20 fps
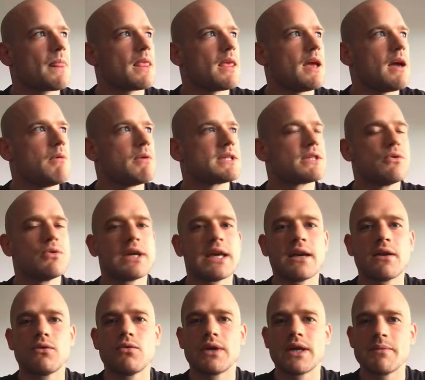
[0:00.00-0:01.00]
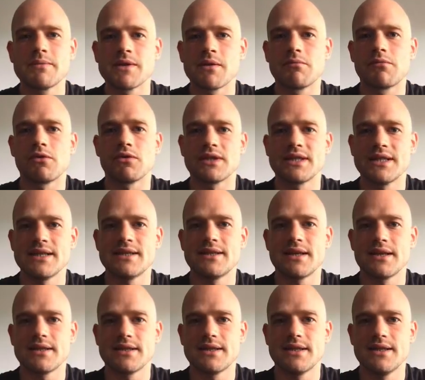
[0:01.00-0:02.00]
I was looking to keep some
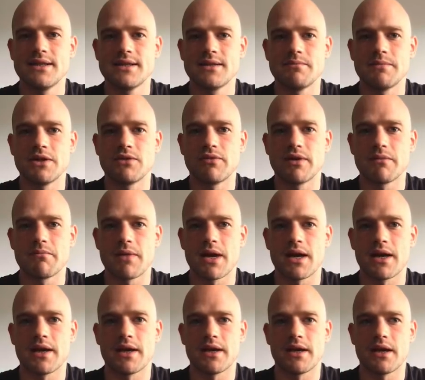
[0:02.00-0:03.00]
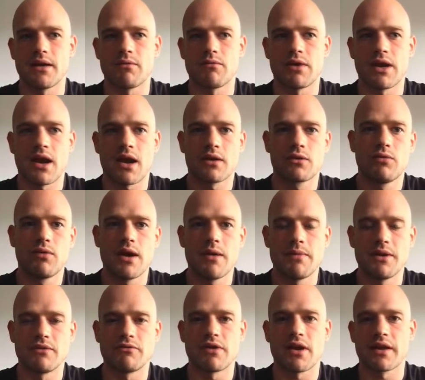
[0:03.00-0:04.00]
consistencies between my React Web
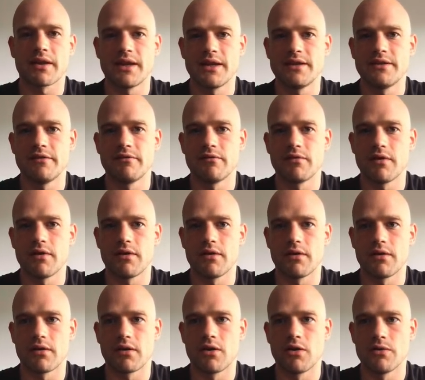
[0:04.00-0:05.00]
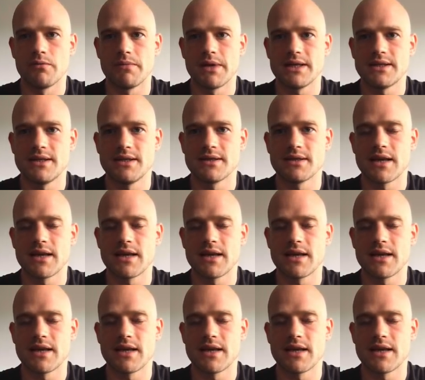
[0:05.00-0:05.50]
and React Native code bases.